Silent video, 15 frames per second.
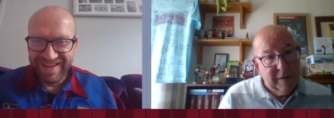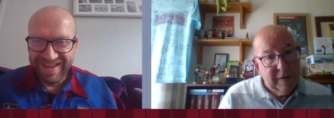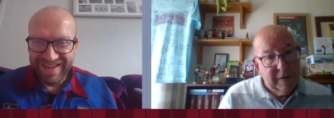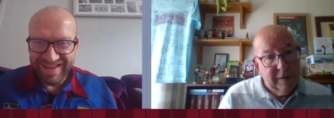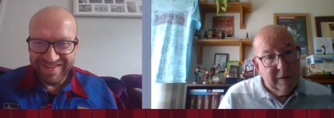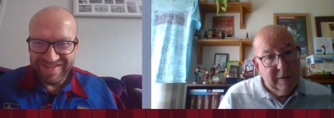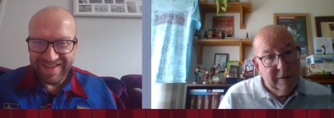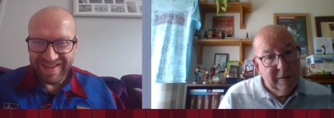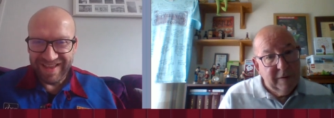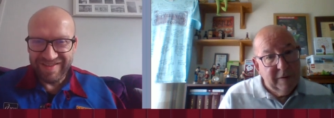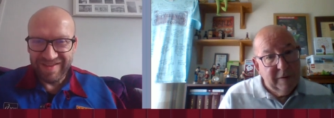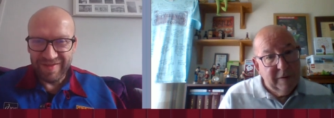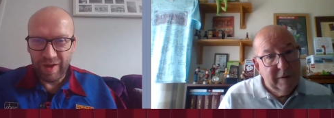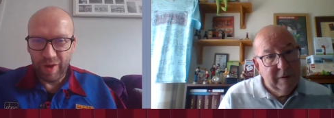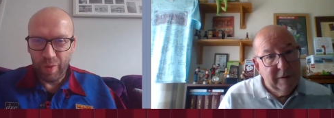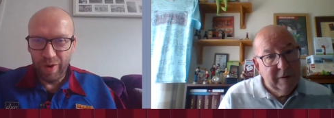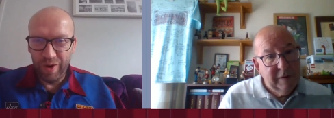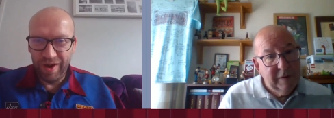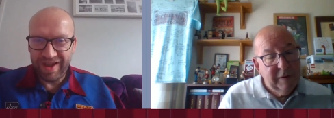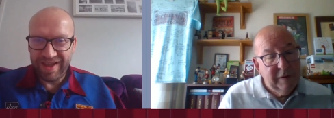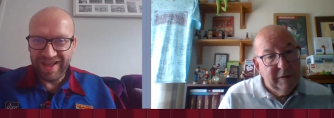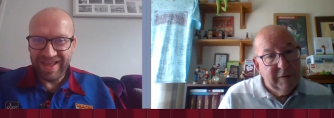Speaker 1: Is it is it the
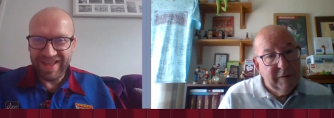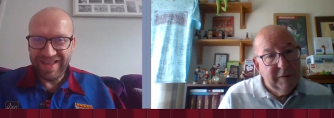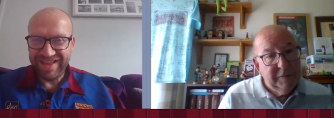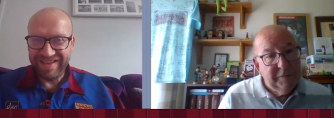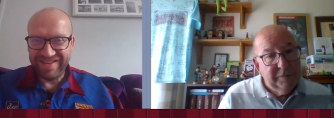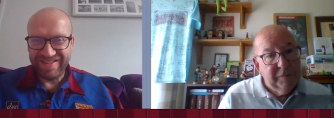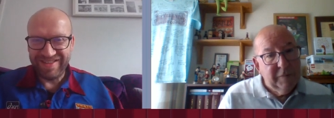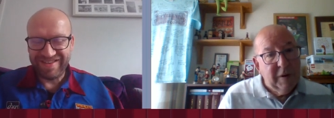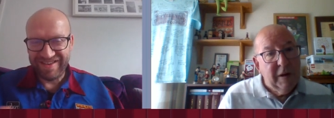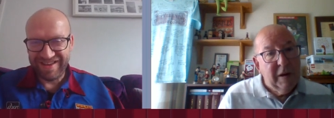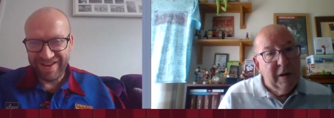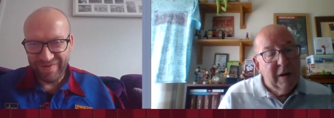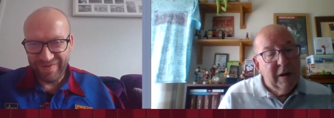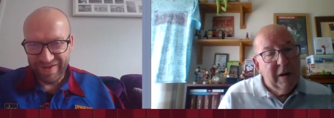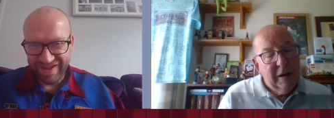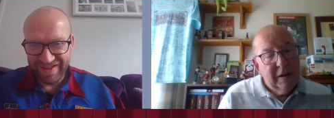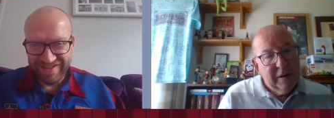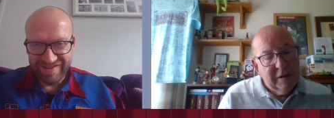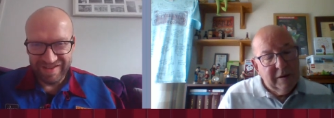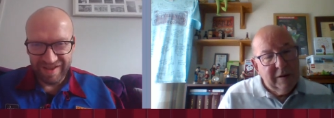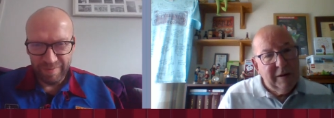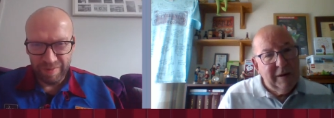quirky? Is it the
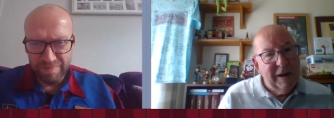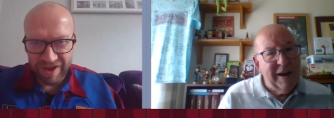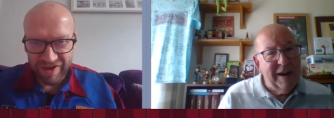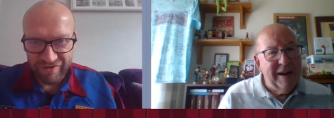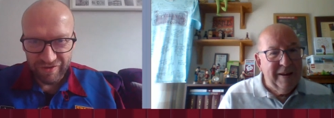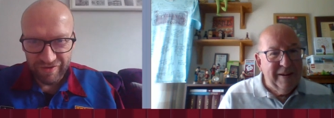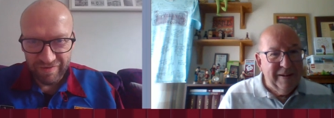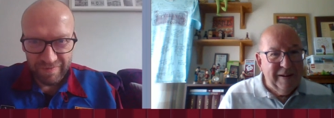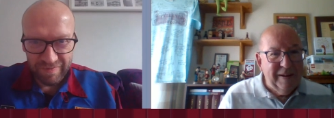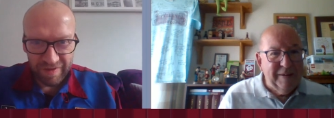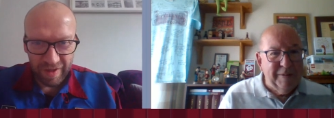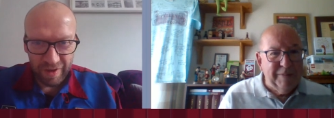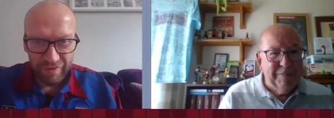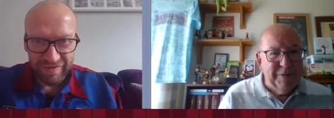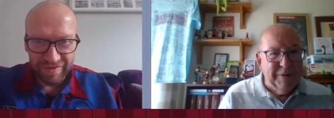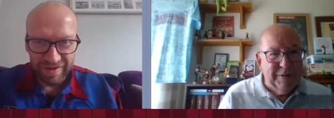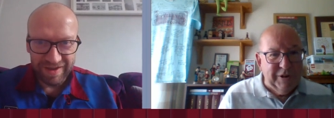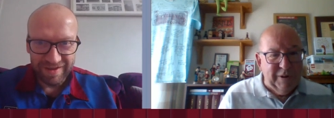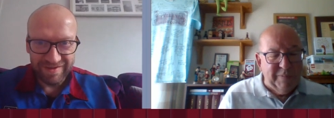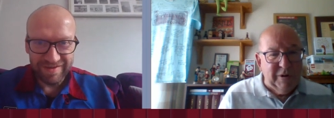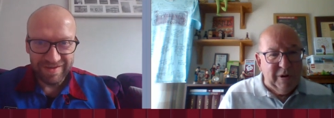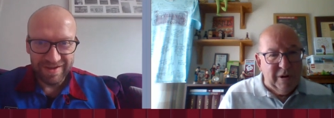significant? Is it a yeah. mixture of those
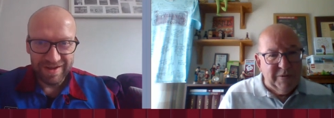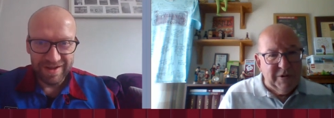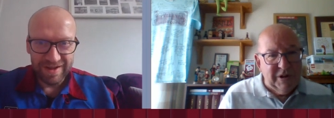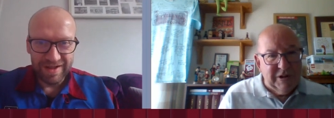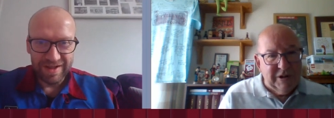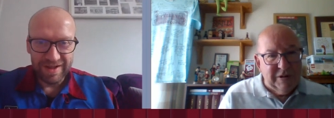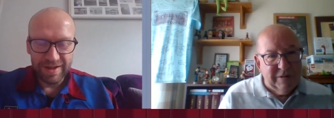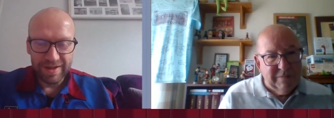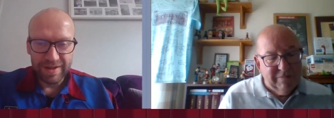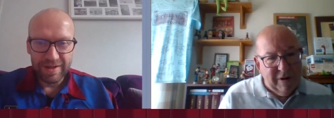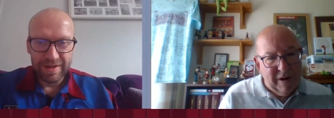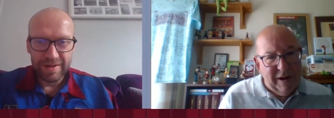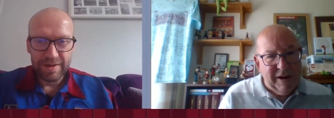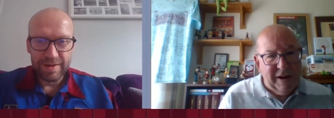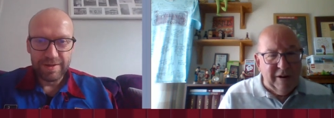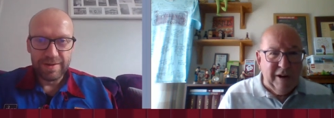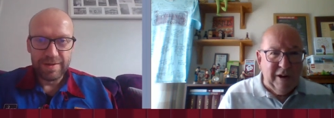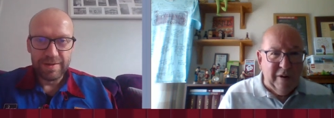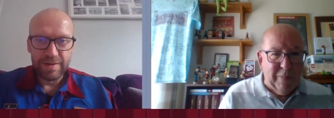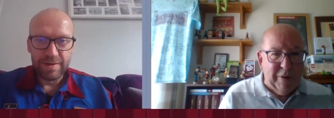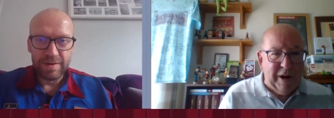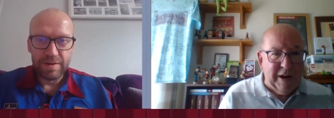things? Sometimes it's
Speaker 2: yeah, it can, it
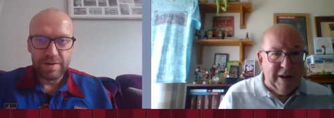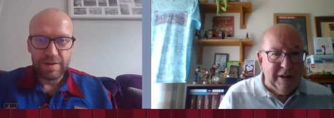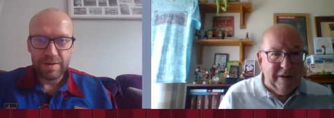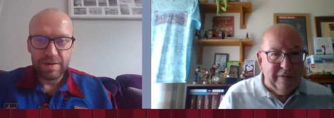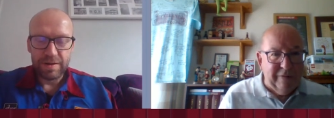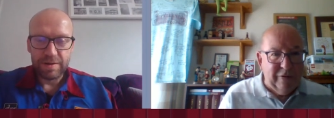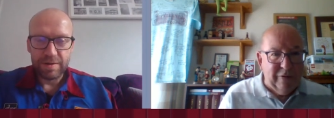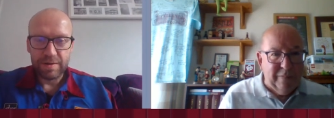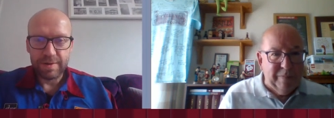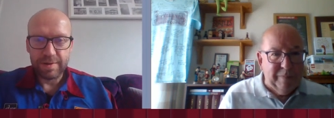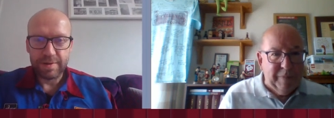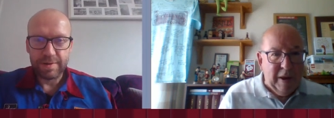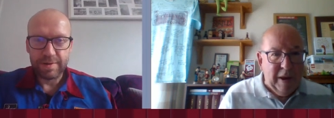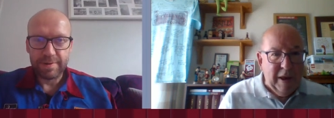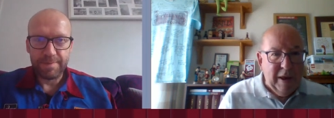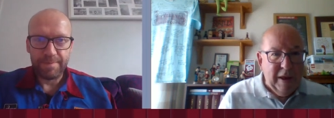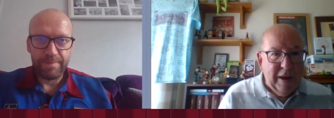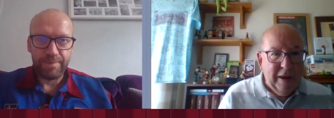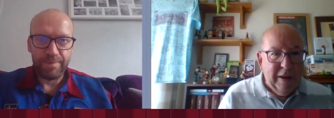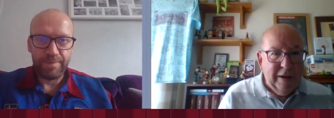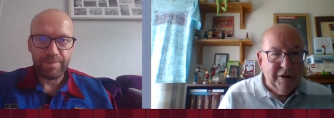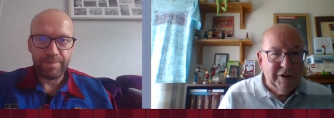can be anything from
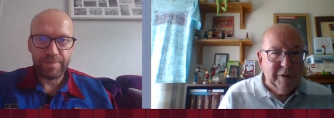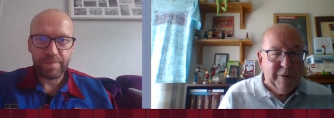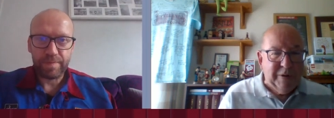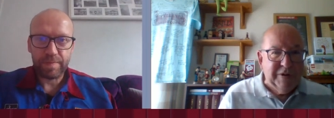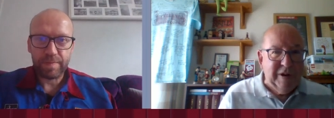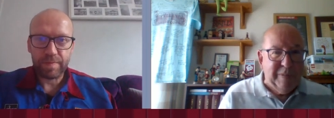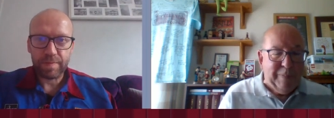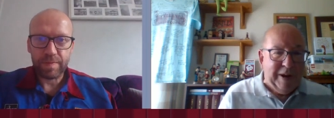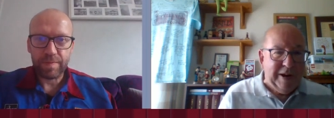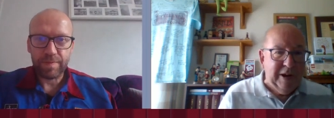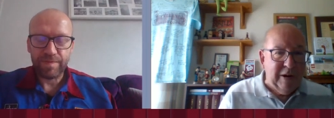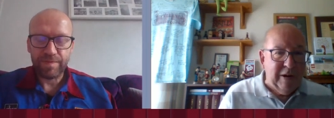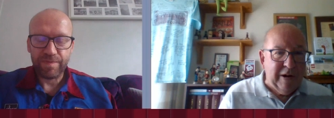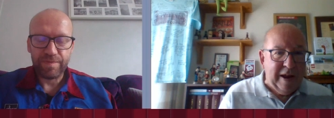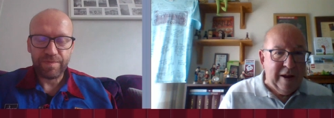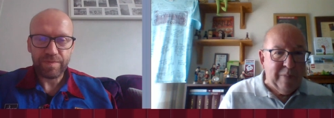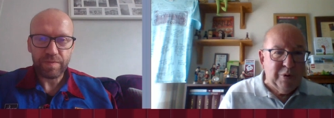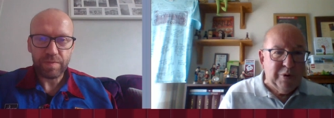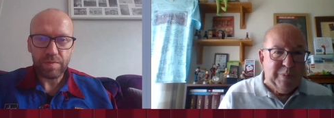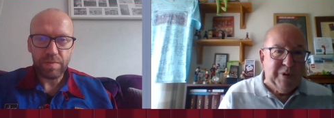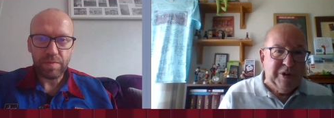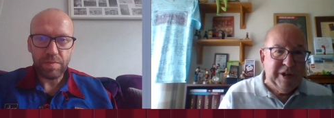I suppose depending on how
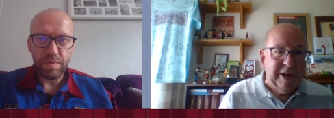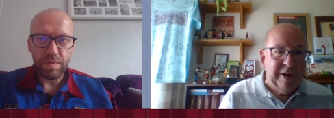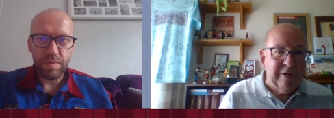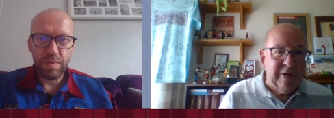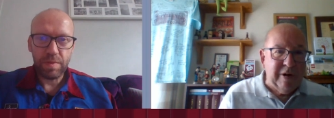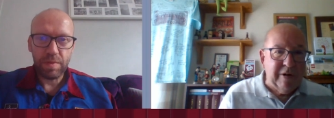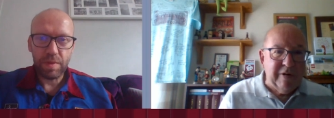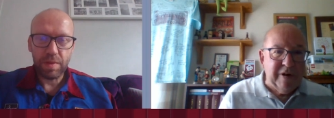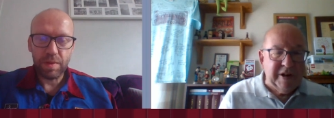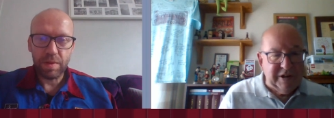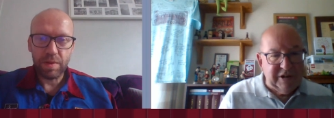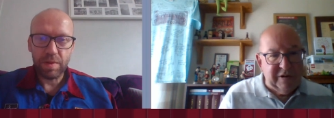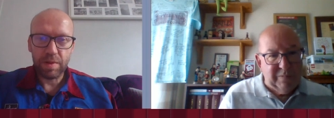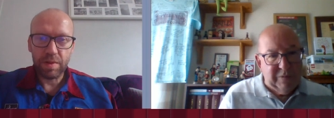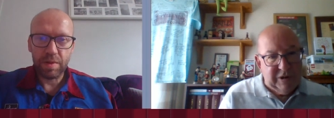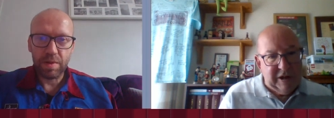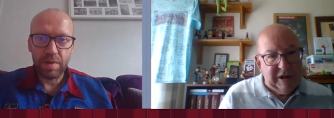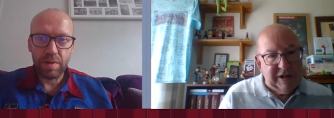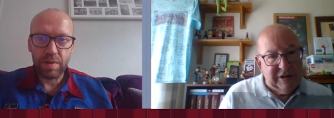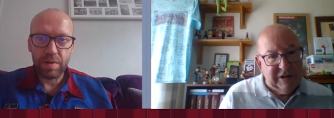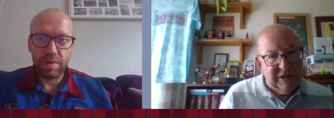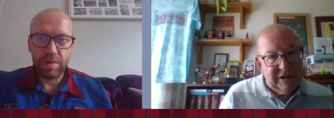much material there is, some
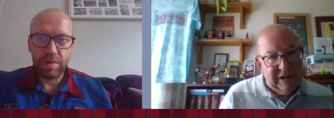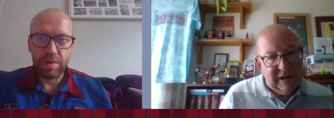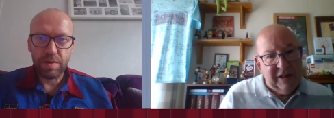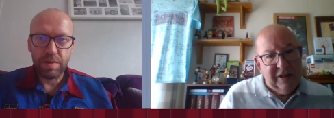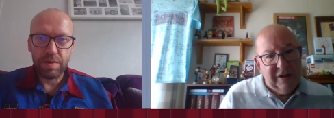seasons lend